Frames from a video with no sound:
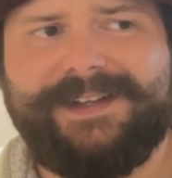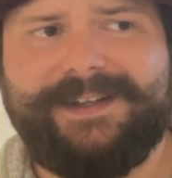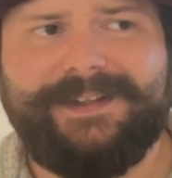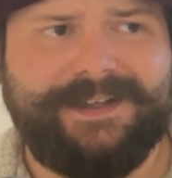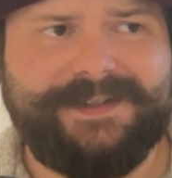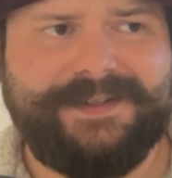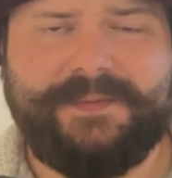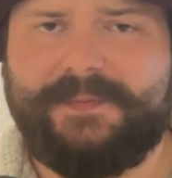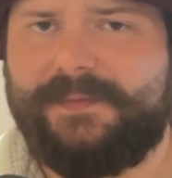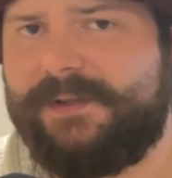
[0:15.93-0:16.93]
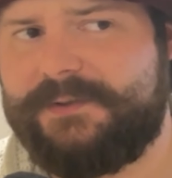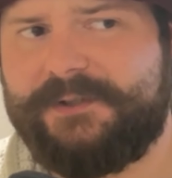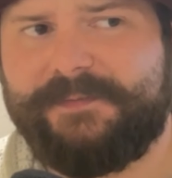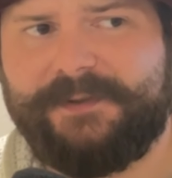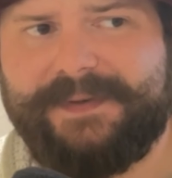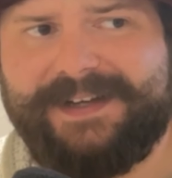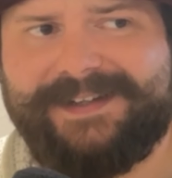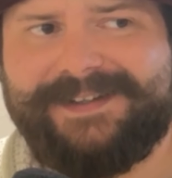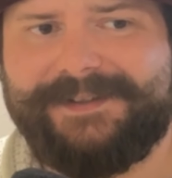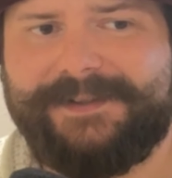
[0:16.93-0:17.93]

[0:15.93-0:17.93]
Yes, I'm somewhat back